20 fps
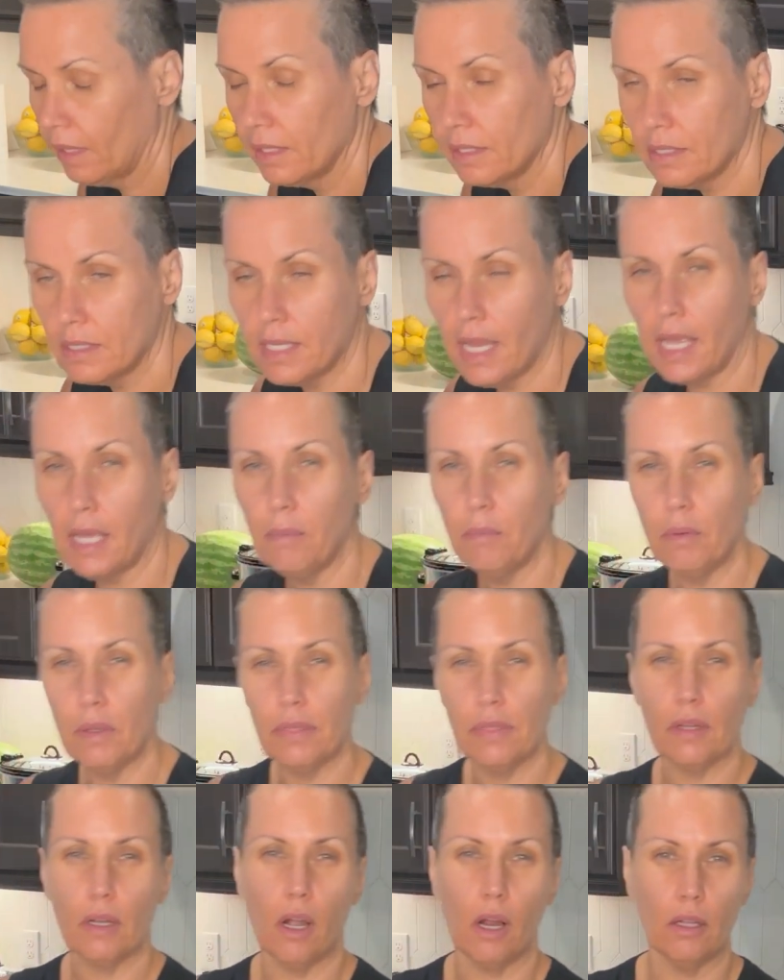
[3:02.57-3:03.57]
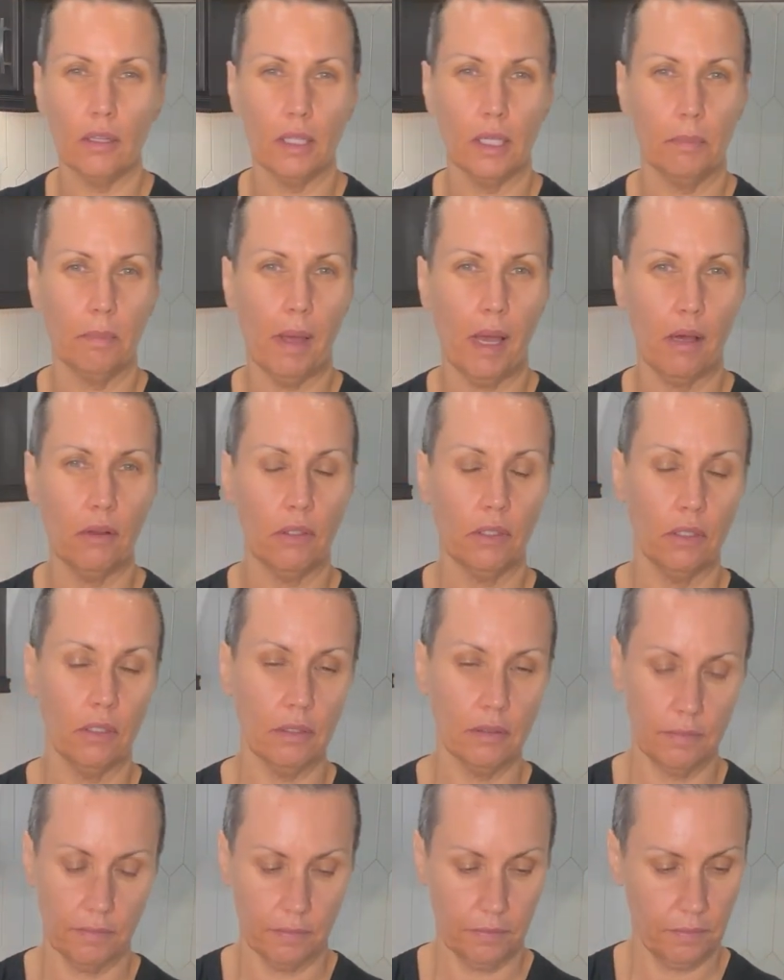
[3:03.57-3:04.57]
Same with the garlic powder.
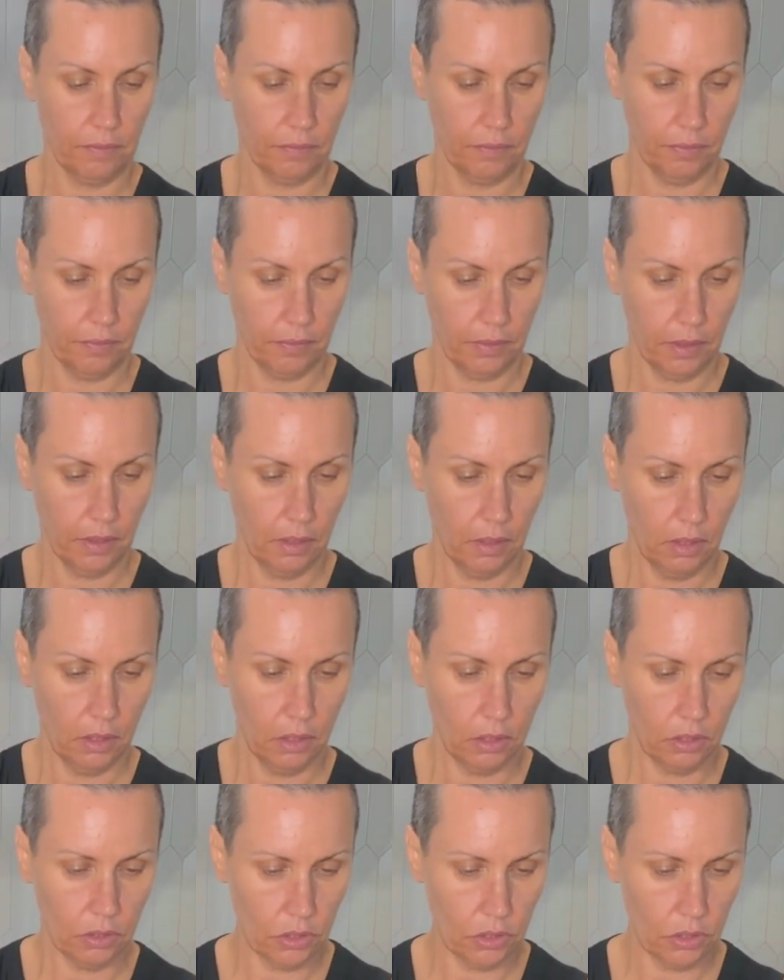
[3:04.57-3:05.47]
You're